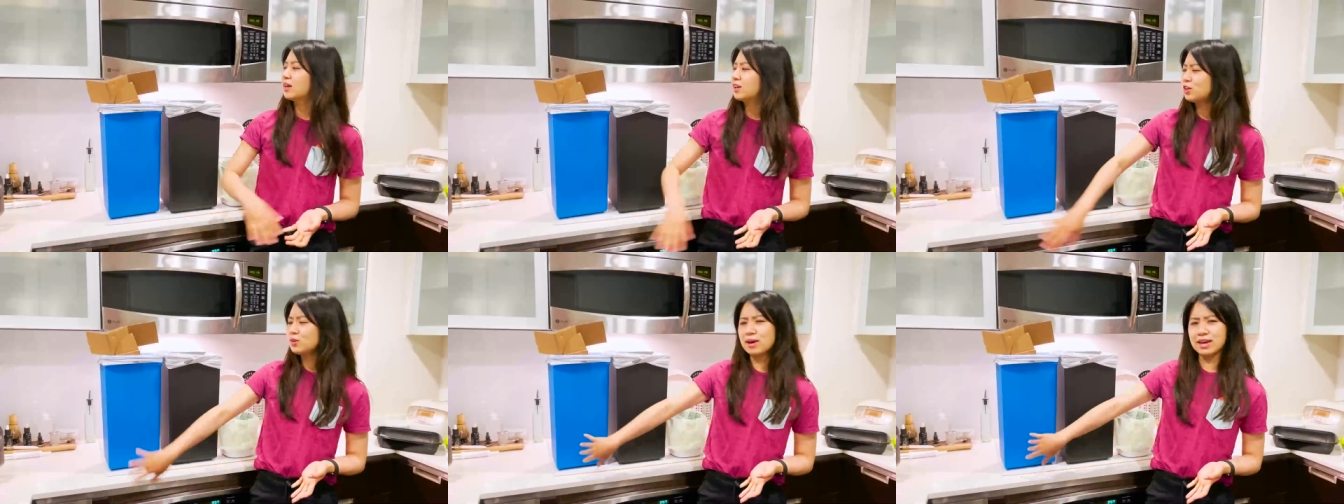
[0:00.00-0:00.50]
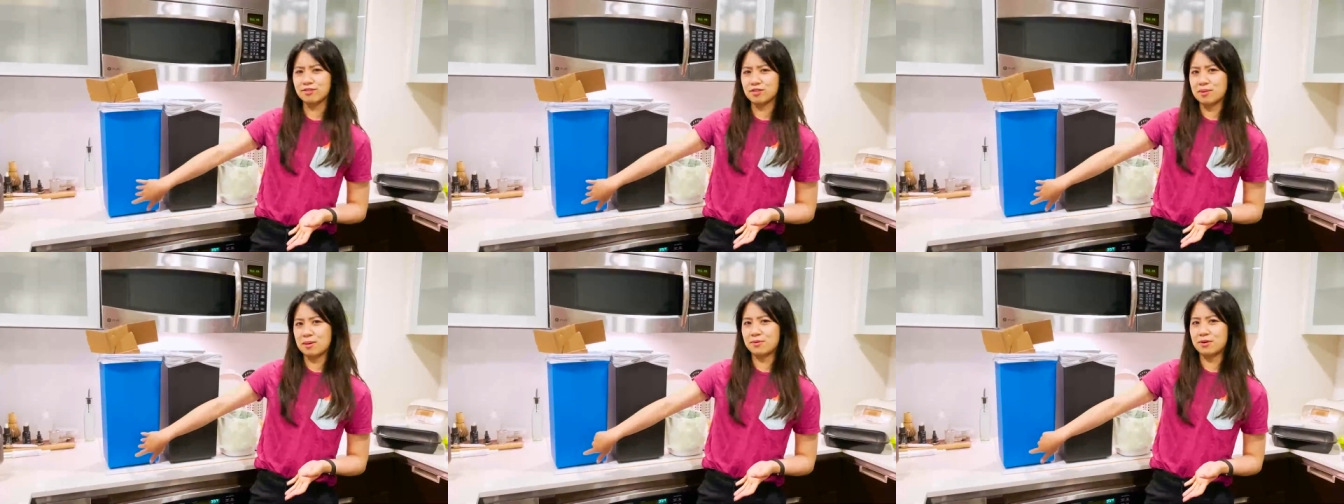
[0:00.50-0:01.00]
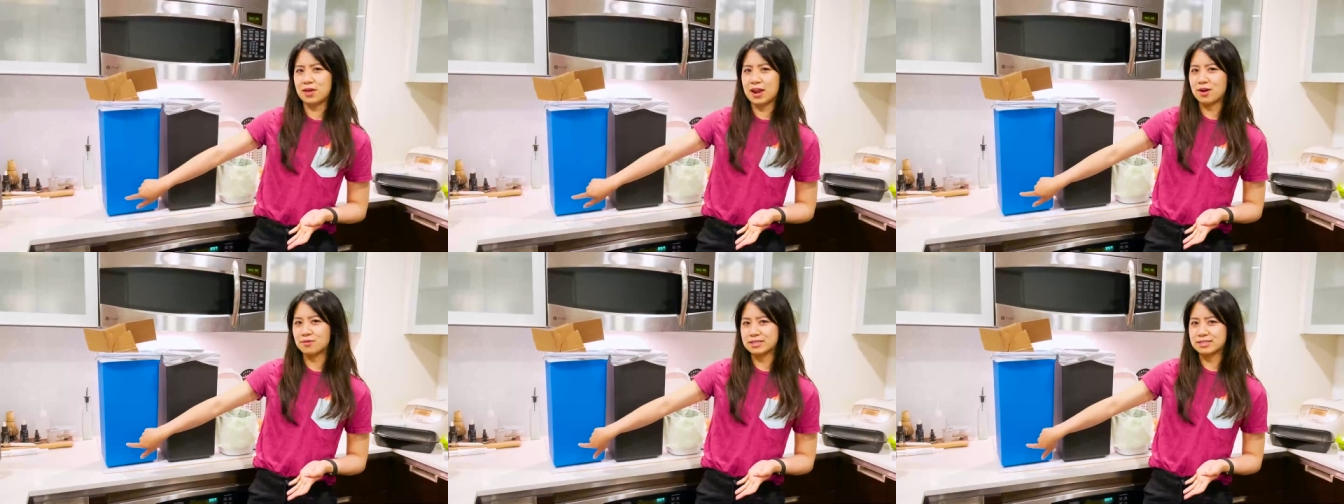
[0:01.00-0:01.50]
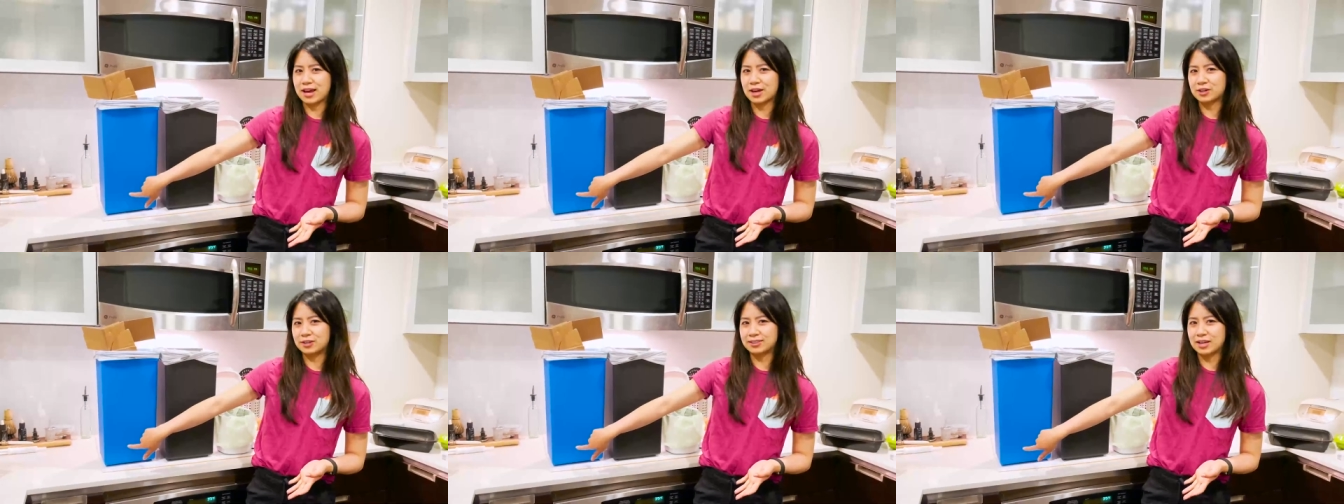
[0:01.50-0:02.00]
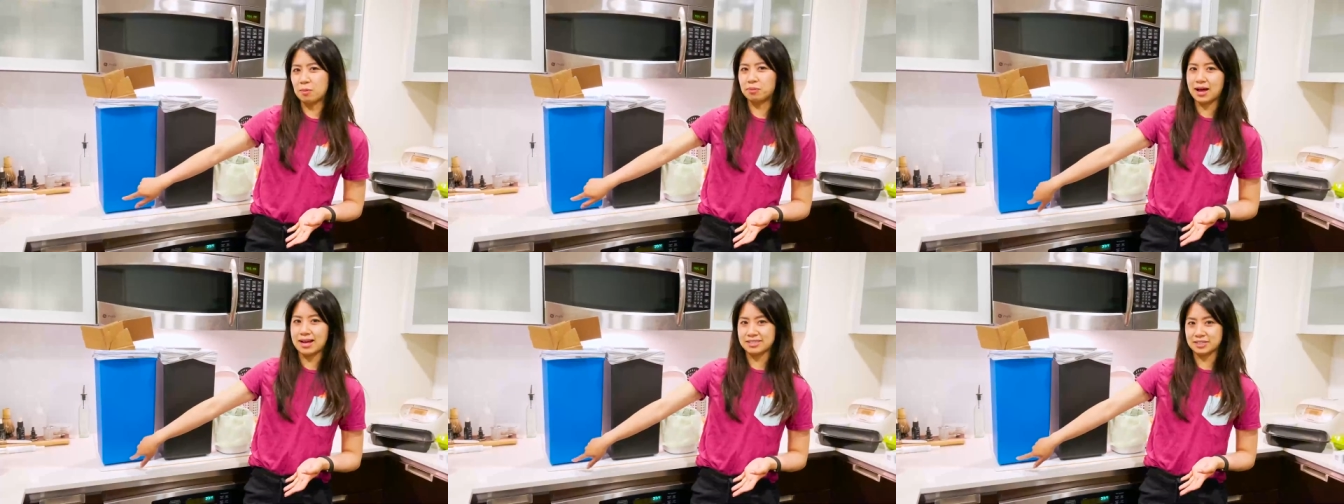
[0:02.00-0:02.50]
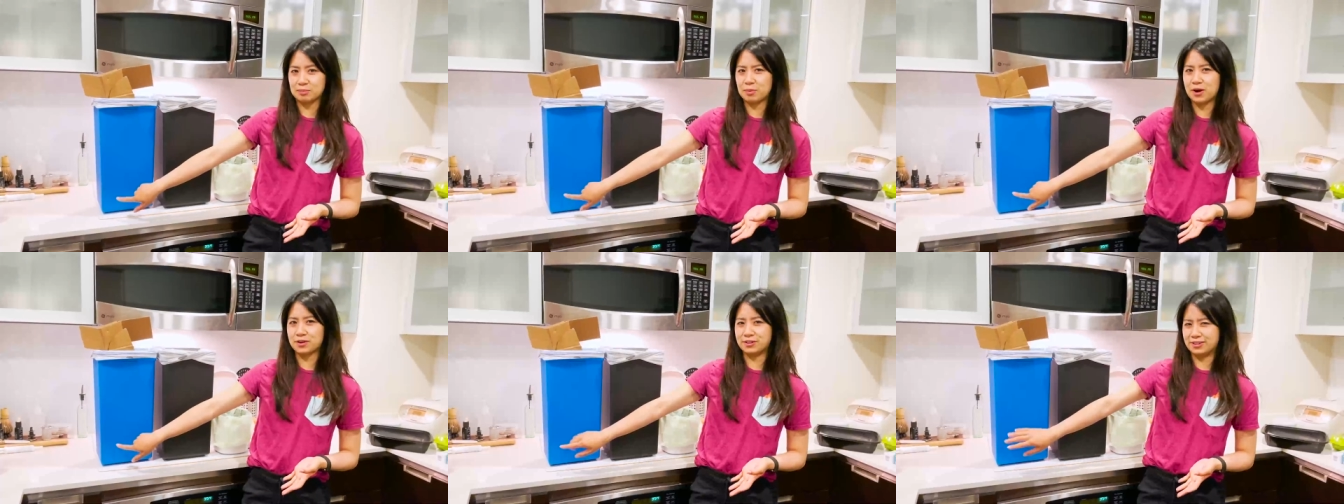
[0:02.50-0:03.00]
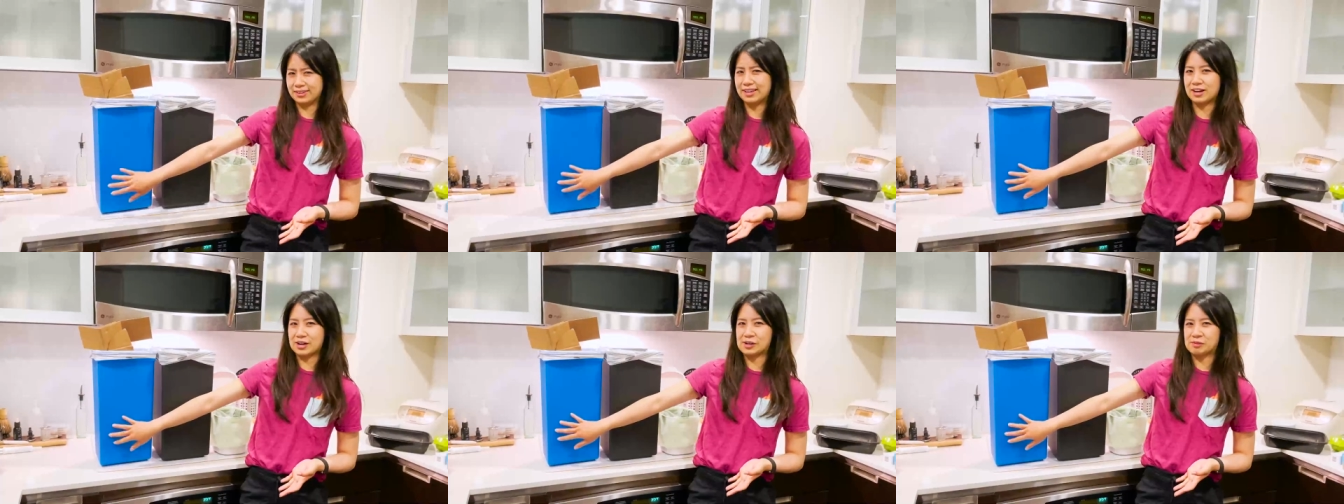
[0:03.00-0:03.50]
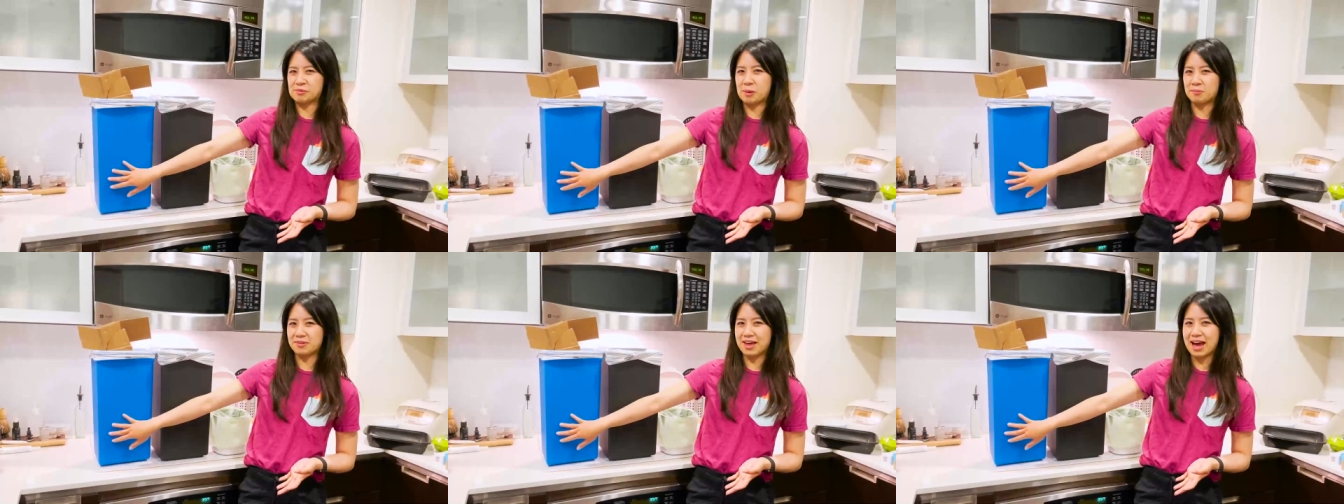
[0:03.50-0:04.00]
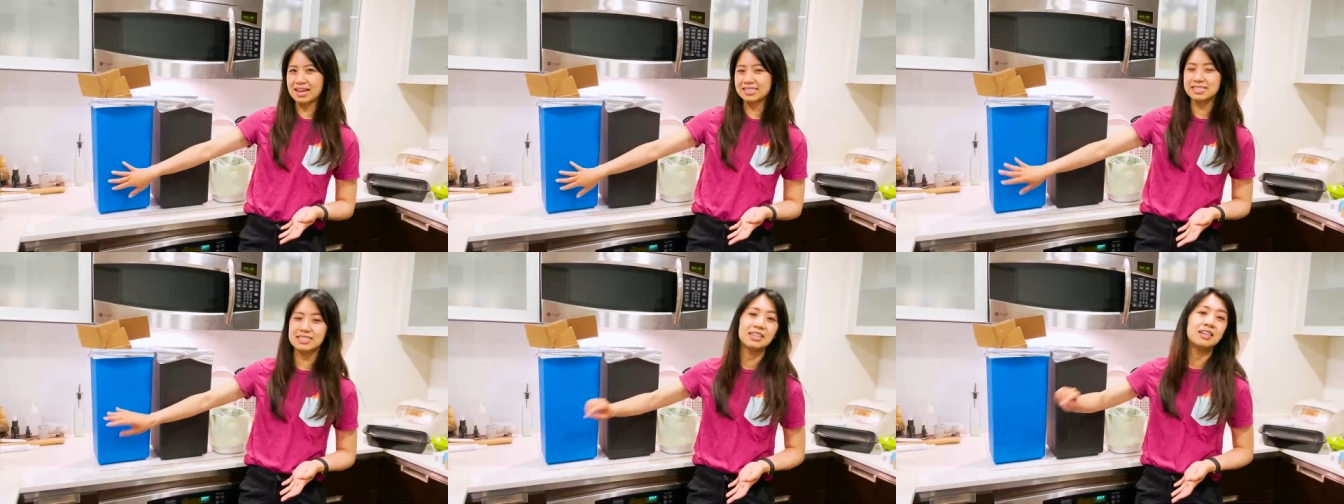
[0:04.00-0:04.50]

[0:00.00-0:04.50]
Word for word: You may have remembered that I recycled a plastic bottle here. Remember that?